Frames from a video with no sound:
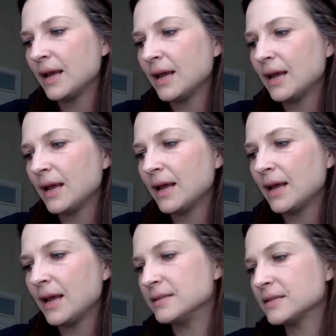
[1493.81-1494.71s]

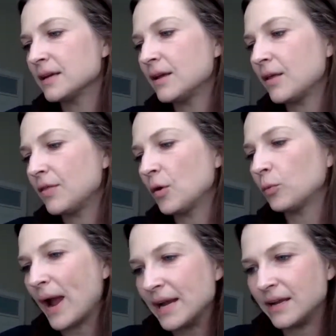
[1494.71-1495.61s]
and the
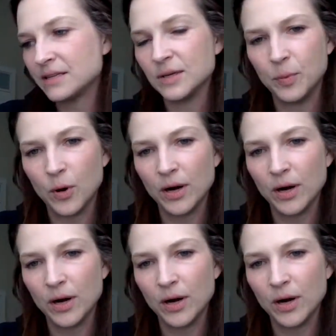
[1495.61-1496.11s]
writing support.